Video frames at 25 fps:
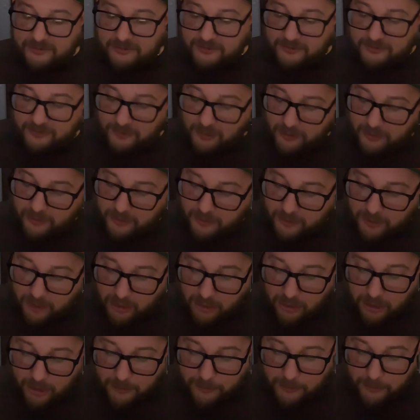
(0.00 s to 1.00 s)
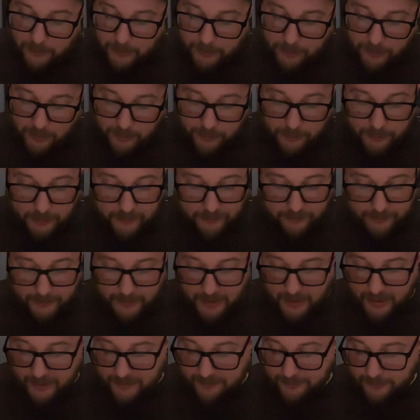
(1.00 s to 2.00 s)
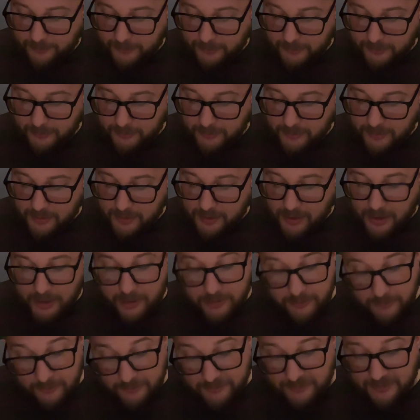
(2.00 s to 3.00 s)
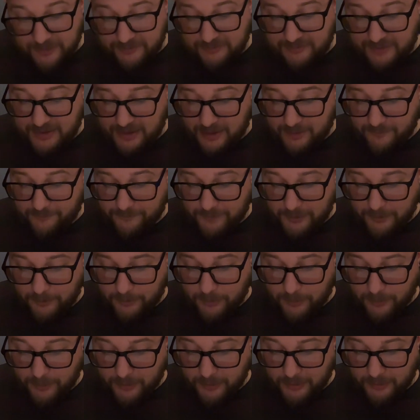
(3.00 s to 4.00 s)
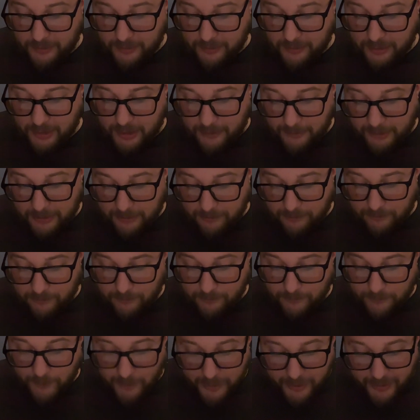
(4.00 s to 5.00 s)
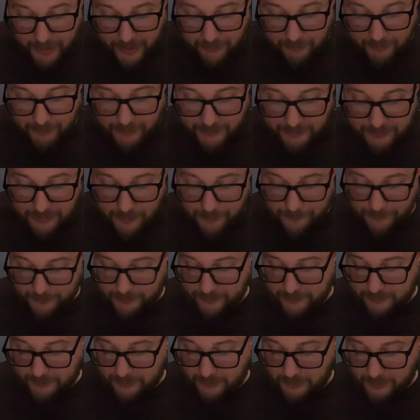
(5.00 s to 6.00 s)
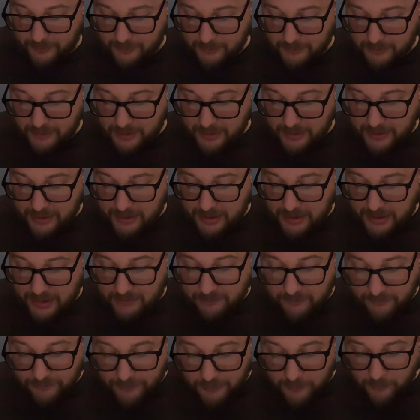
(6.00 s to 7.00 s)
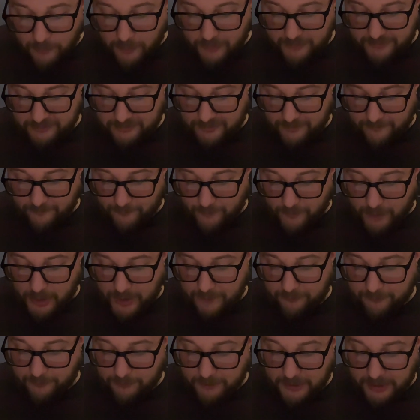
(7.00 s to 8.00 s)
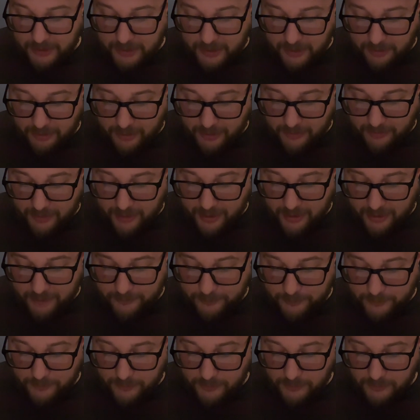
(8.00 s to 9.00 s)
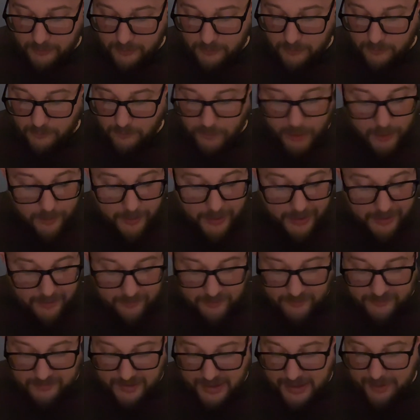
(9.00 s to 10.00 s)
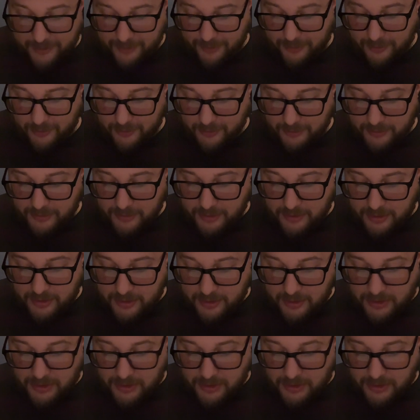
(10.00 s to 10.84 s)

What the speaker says: Stacy started her car up when we pulled away from the hospital. I knew Stacy had a fair point, and I mean, what could I really do for this girl? Even if there was some way for me to get her out of the hospital, where would I even take her?